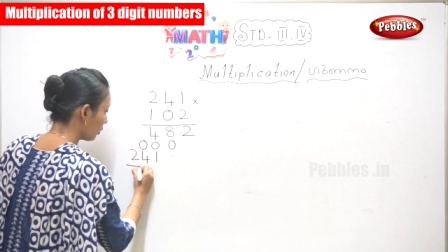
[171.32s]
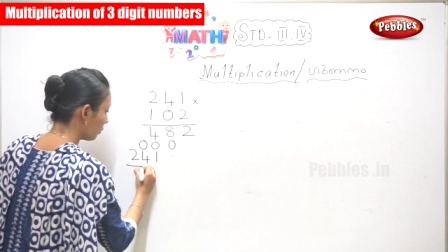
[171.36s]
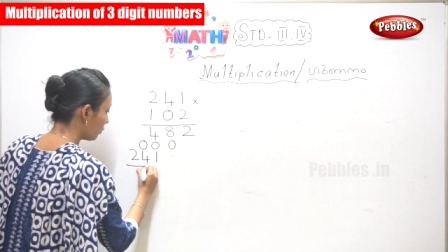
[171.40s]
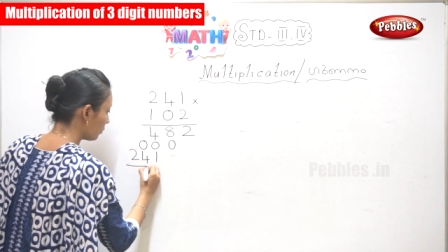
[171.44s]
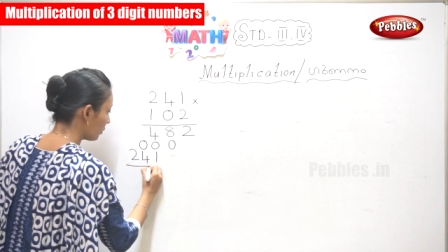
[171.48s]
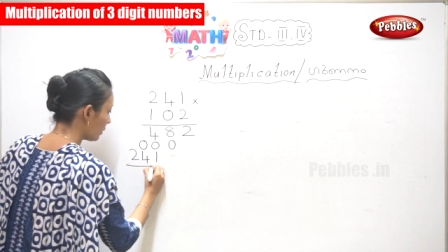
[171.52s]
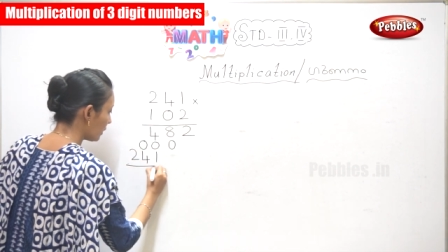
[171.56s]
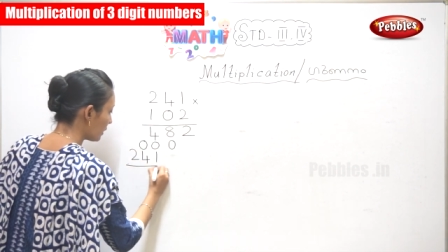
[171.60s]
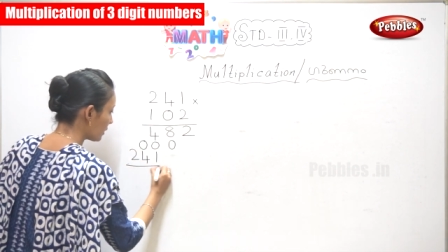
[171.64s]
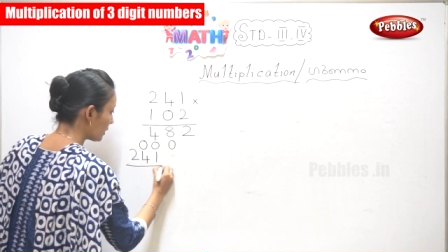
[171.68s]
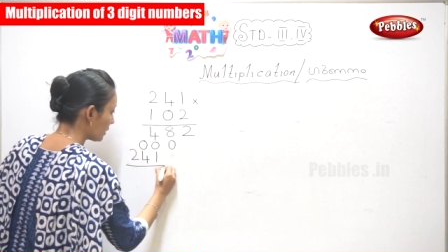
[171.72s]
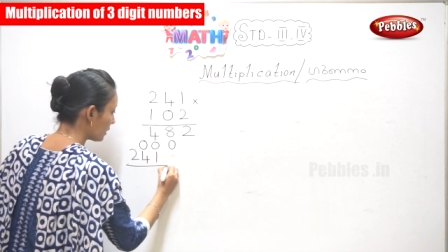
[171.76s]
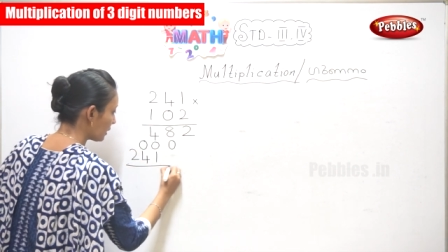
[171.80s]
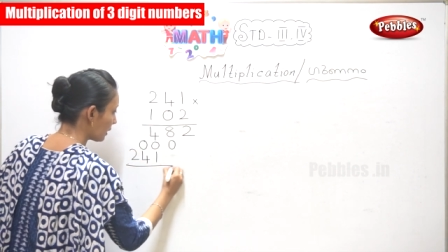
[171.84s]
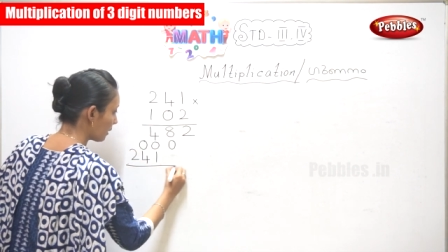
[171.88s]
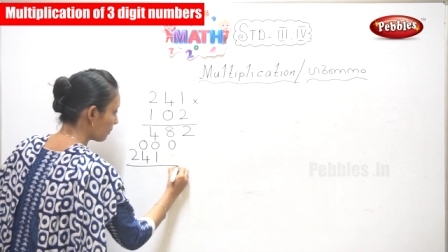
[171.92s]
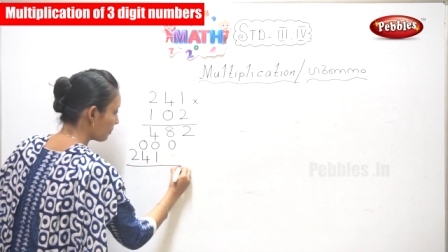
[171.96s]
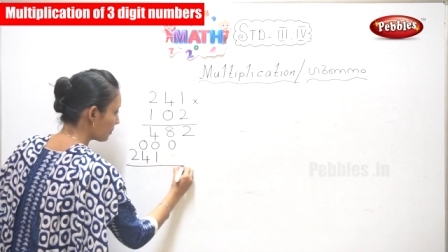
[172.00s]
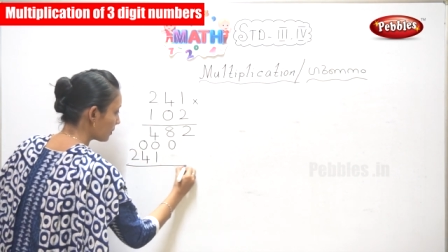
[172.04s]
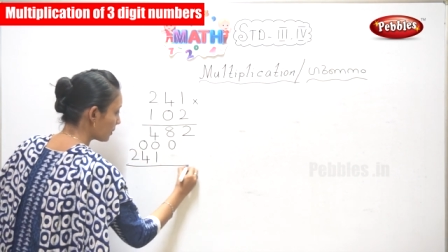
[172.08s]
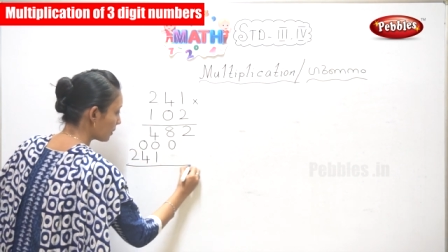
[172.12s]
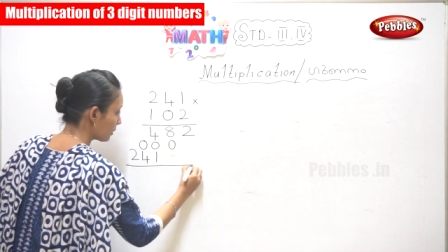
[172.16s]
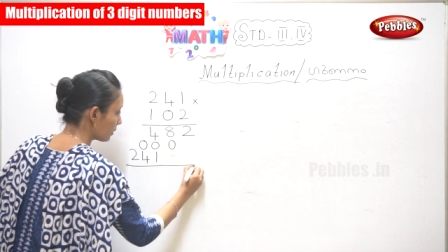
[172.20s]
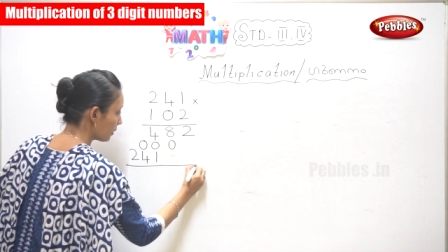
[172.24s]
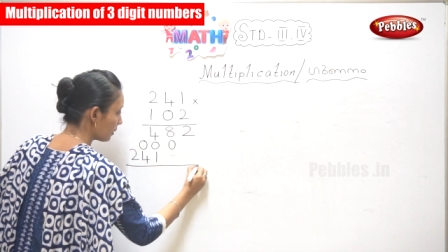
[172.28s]
your 3
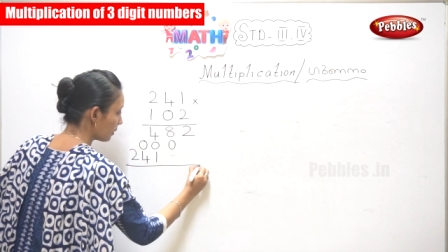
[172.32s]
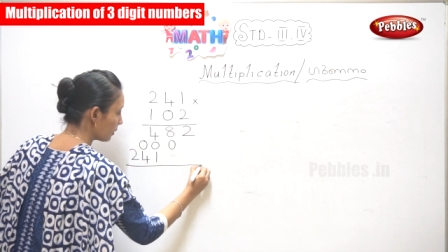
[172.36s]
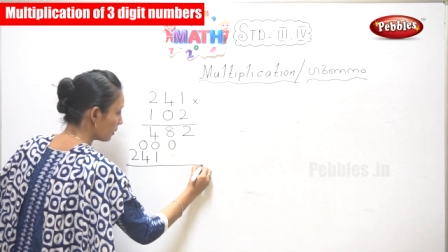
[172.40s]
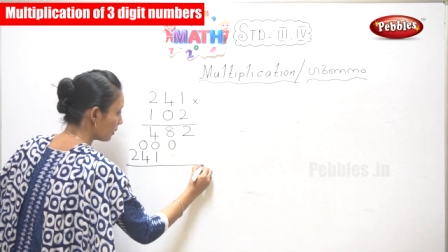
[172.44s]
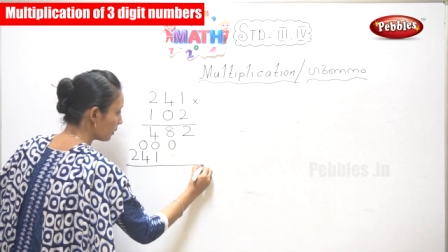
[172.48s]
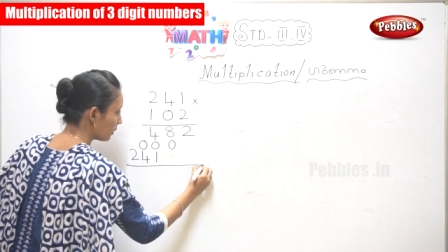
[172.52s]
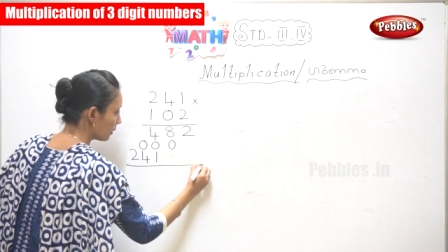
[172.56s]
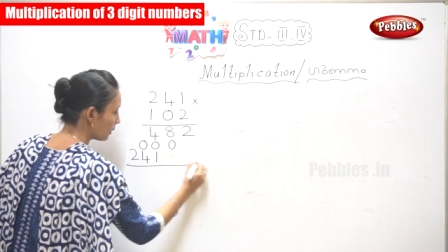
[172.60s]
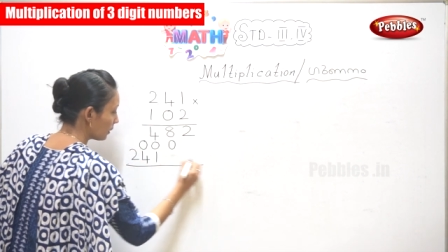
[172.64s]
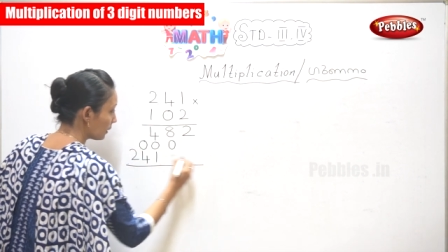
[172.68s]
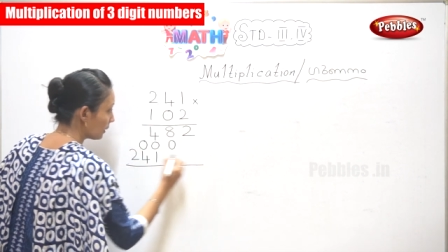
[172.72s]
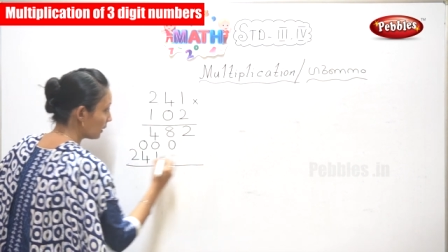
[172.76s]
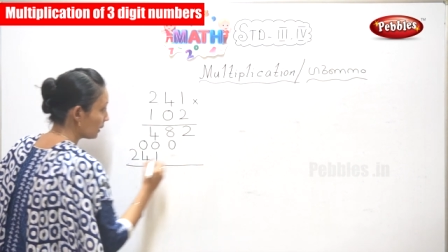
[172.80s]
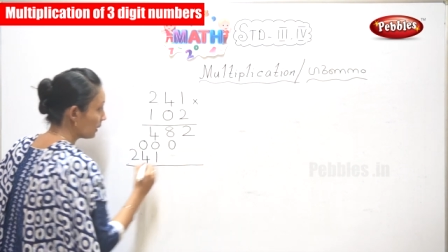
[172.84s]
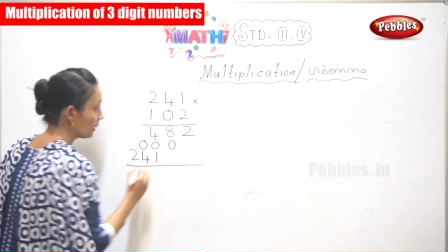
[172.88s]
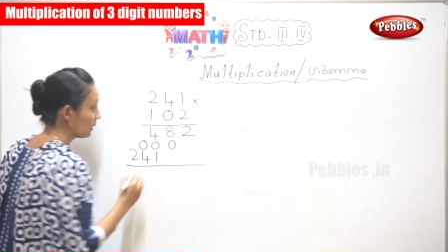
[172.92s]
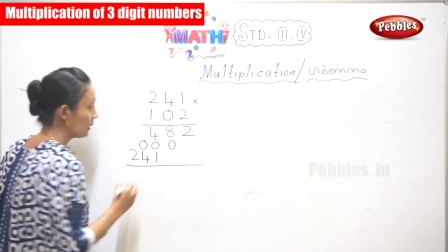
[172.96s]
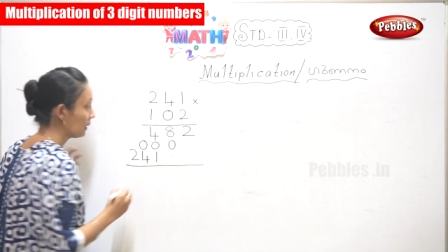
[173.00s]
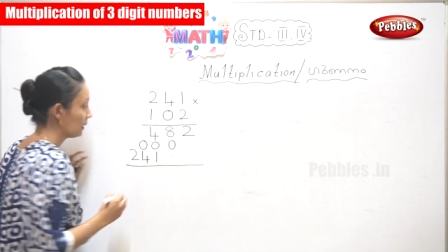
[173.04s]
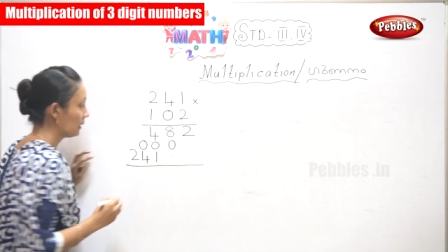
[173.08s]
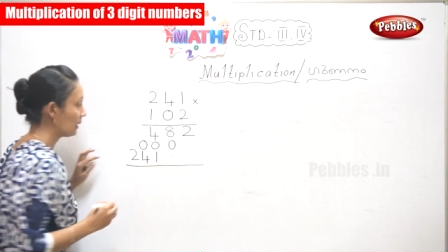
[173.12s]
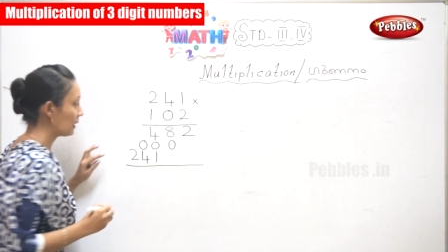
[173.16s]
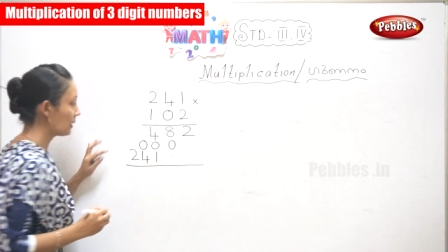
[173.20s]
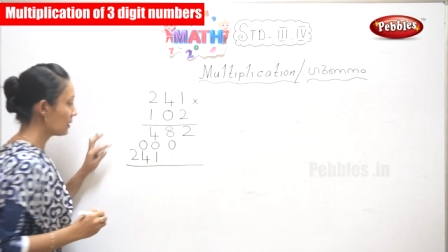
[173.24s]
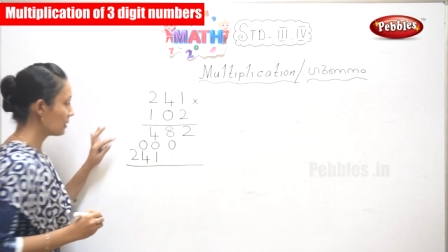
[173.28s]
steps.
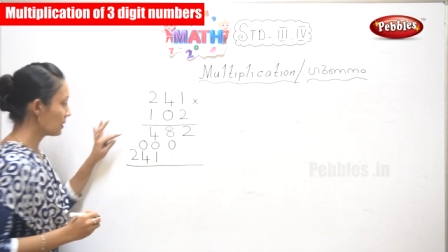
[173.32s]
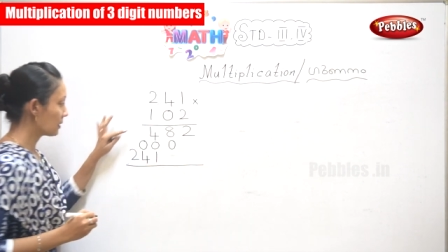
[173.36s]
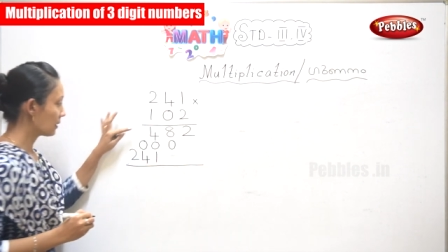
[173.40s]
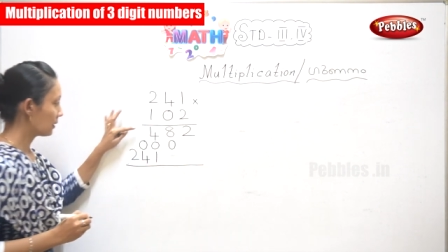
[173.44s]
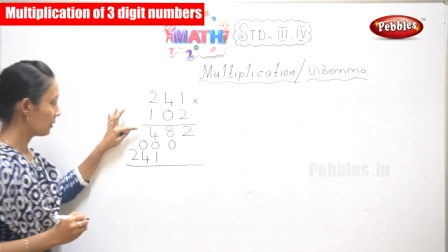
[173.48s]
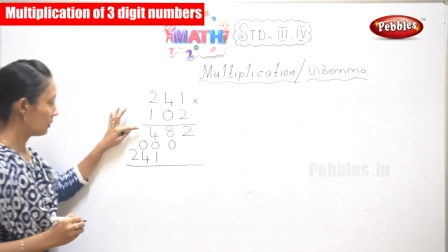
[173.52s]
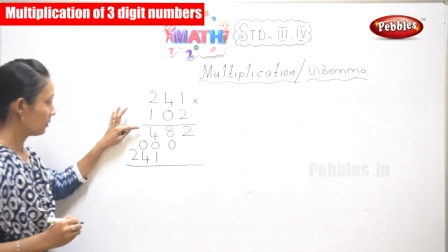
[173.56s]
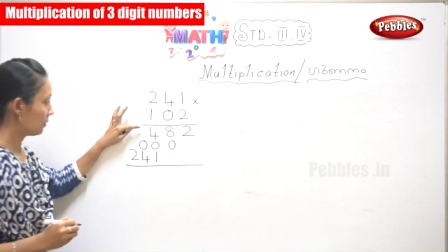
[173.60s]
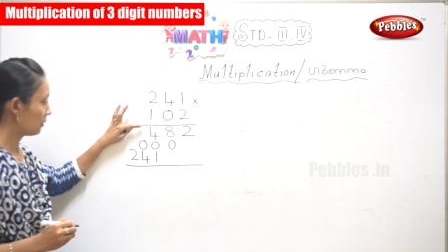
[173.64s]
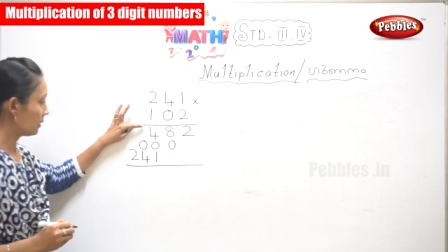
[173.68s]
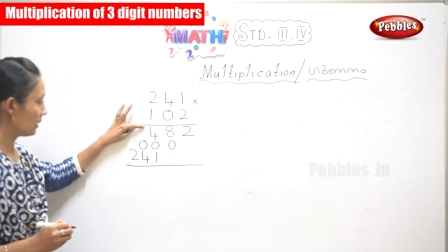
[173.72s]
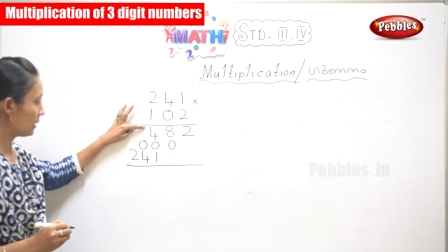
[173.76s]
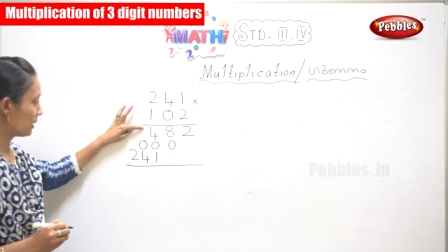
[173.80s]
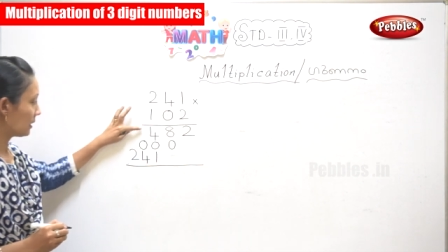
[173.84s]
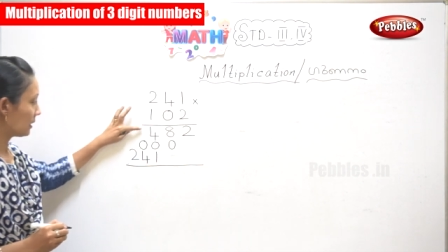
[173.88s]
Yes, 3